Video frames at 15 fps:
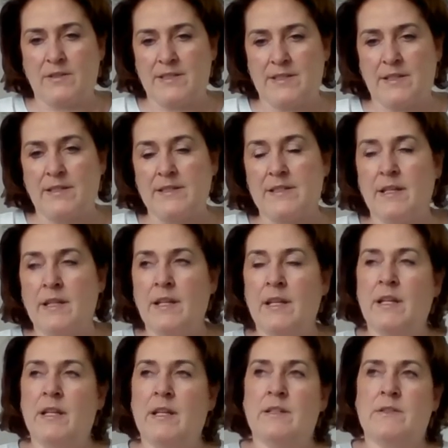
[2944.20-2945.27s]
on the cells.
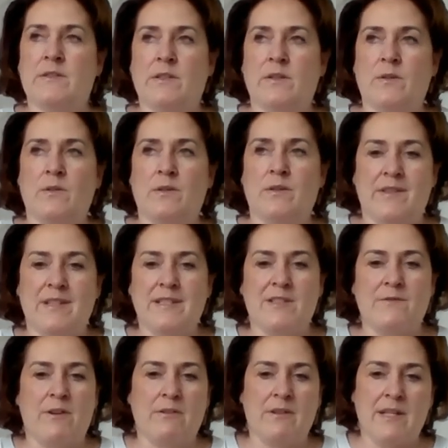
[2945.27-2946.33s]
So this
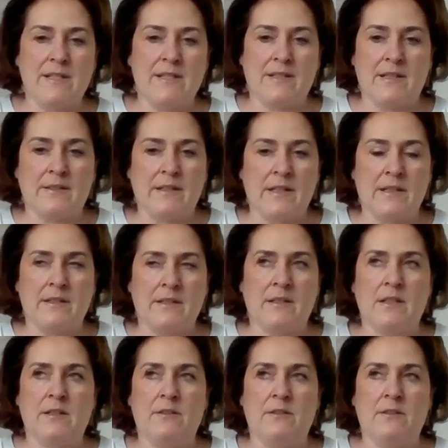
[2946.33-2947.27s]
is very easily done.